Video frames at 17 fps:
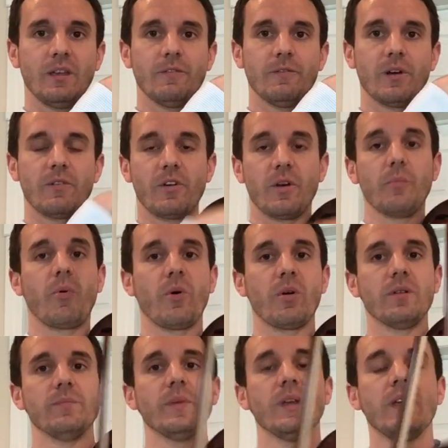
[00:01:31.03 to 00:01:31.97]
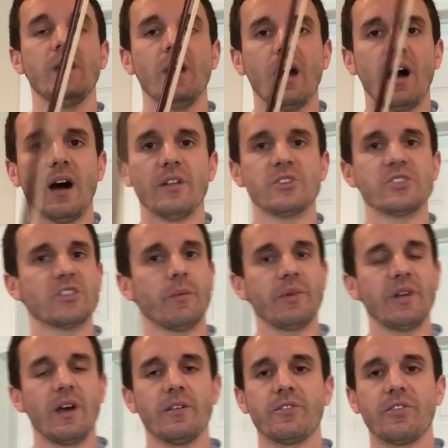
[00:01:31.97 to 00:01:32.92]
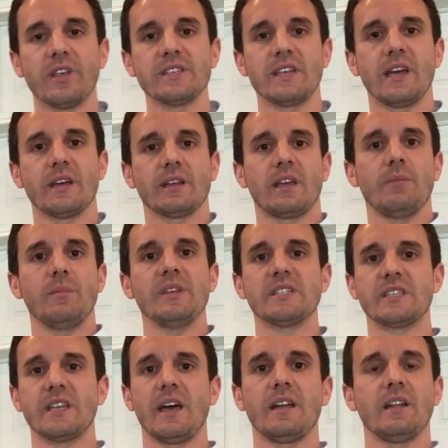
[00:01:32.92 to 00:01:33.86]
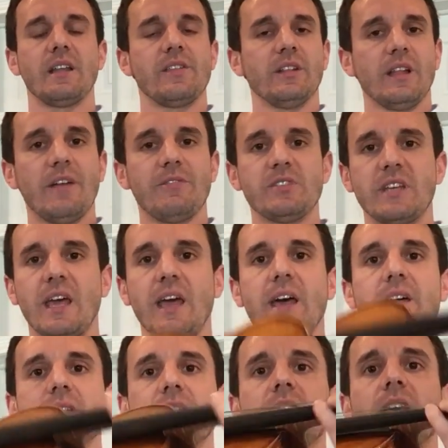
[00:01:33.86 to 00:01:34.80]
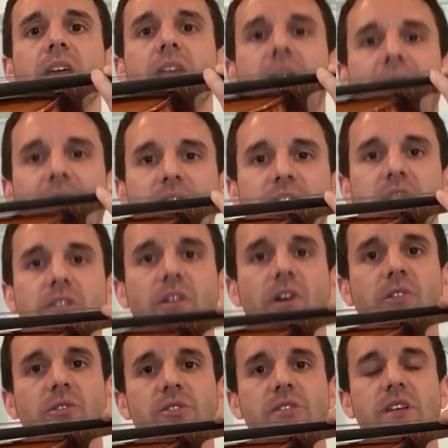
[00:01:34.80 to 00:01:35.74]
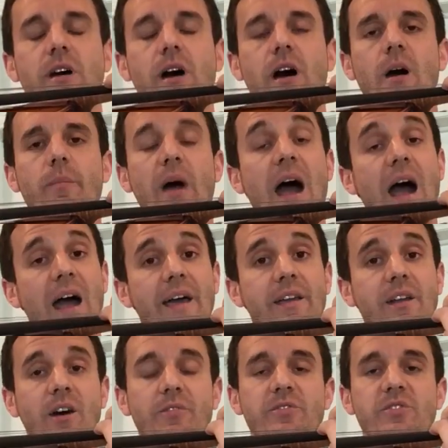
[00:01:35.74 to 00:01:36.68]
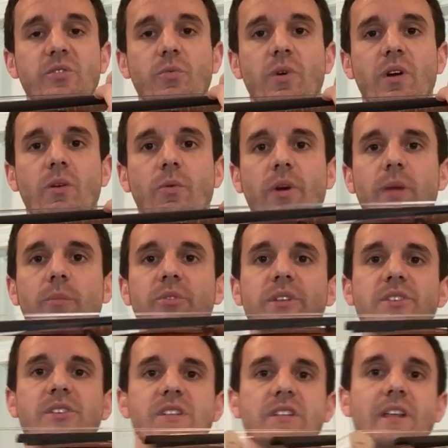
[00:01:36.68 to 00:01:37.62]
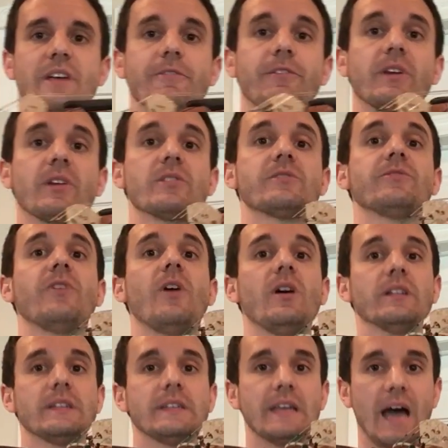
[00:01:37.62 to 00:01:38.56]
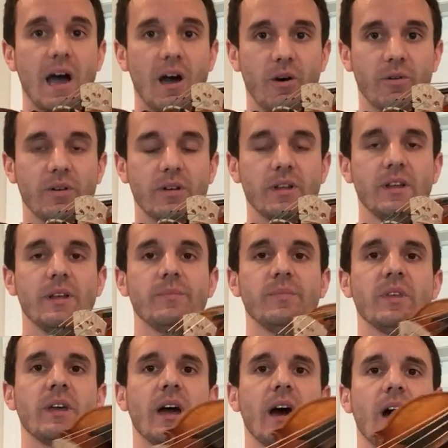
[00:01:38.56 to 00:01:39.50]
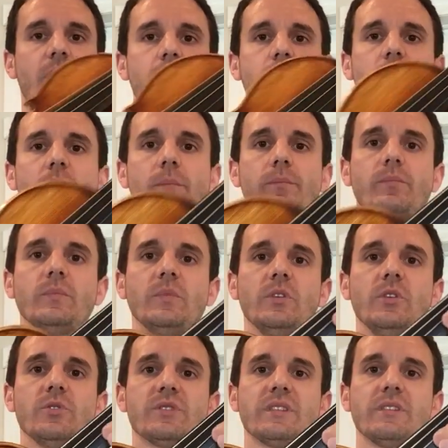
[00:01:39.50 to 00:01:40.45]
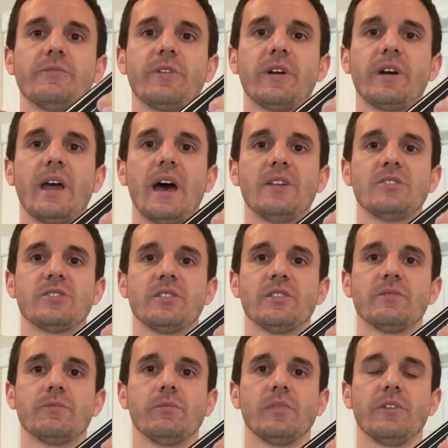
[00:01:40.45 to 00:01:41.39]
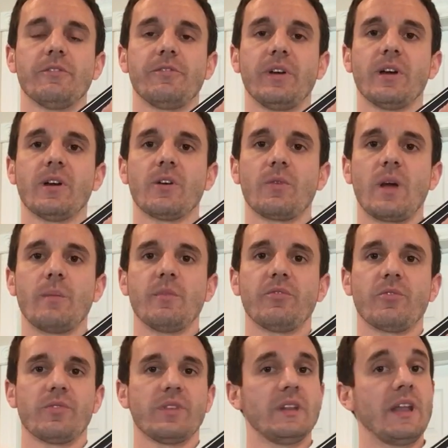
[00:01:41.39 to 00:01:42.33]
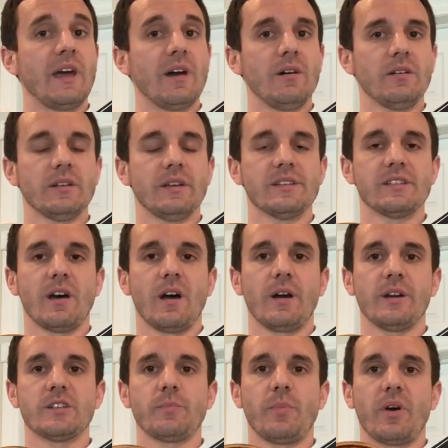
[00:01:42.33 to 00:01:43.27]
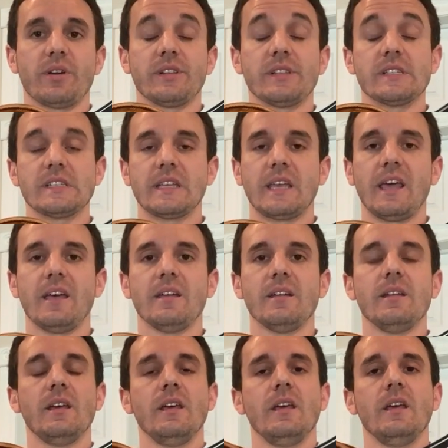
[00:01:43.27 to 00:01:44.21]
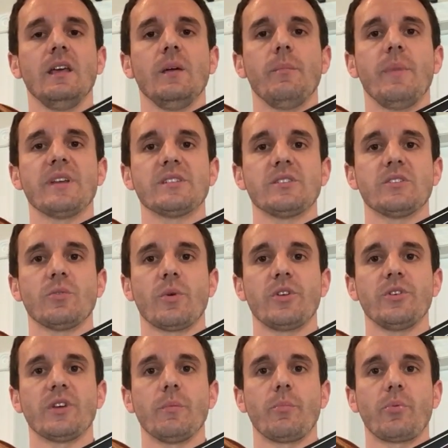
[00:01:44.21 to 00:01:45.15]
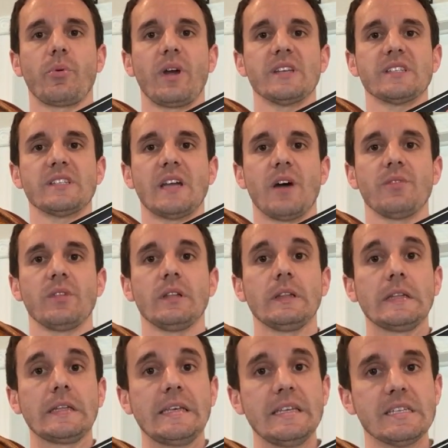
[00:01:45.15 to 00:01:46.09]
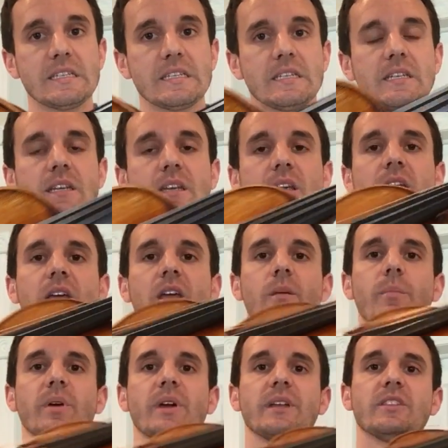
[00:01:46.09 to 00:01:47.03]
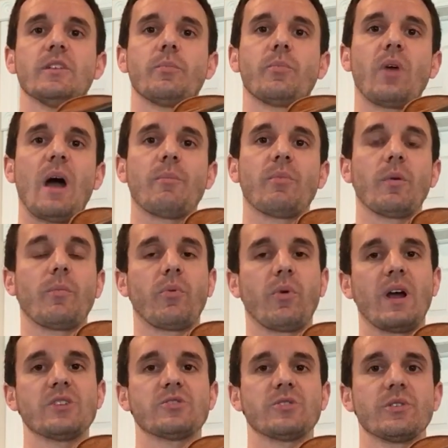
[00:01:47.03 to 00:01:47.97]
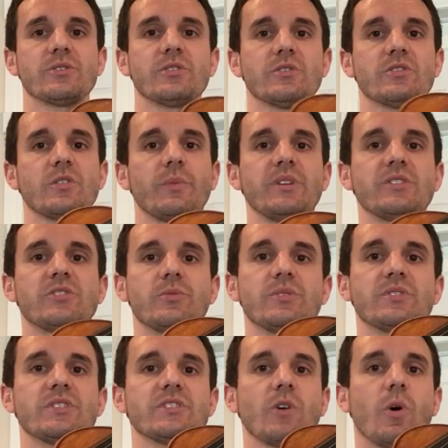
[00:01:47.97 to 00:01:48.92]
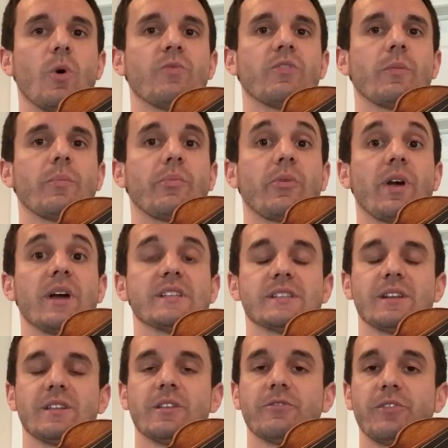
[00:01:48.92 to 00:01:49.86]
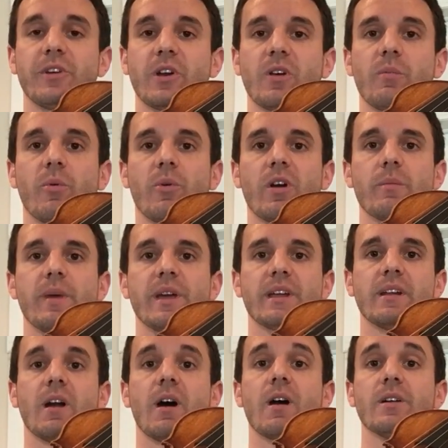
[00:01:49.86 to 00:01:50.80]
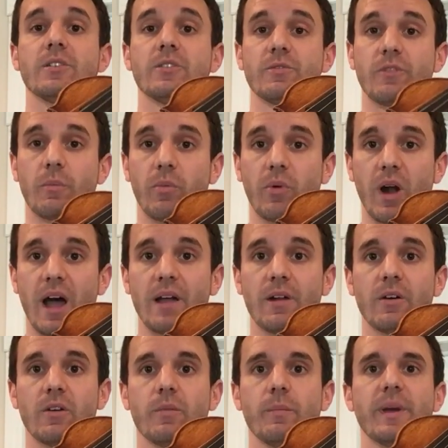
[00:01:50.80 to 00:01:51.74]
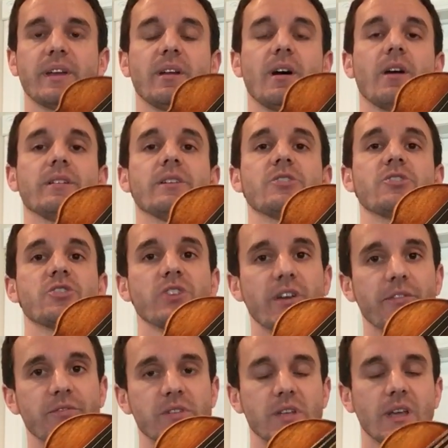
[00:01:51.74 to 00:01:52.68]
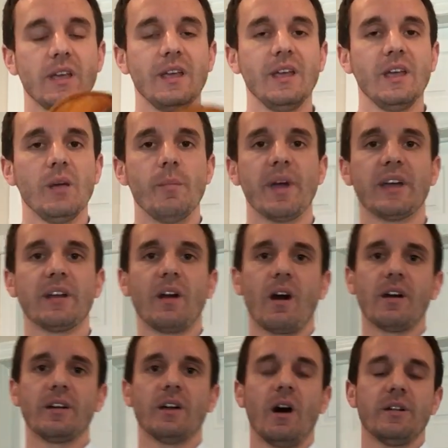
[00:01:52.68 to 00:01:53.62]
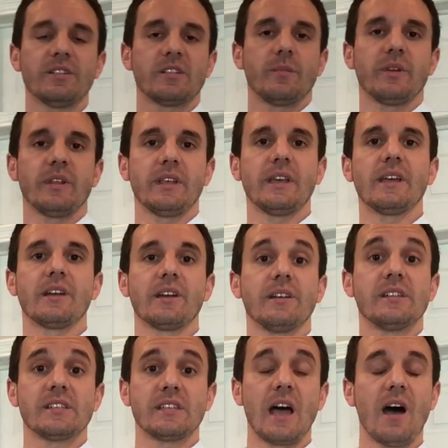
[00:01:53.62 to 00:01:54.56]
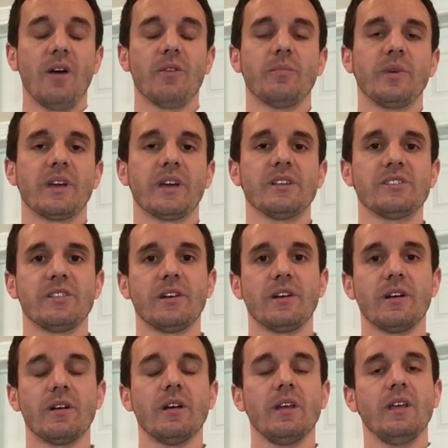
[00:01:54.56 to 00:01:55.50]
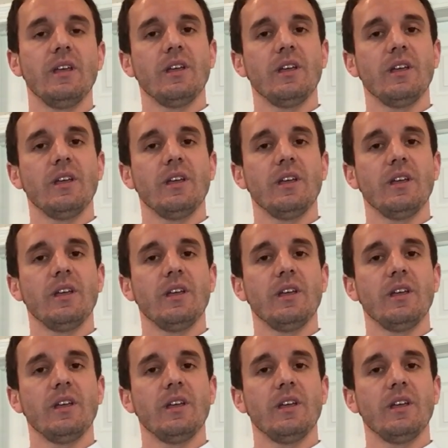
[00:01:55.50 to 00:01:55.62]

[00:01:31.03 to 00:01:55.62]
Very, very important. There's so many other things that can be said in the left hand, having the knuckles up high enough to where we're able to just let fingers fall down. Using the very edge of the finger right before the nail is the hardest part of the skin. Makes it to where you can press down the least but get the proper pressure. So many students just over press into the fingerboard, making it hard to do vibrato, making it hard to shift, making it hard to ultimately get a good sound because they're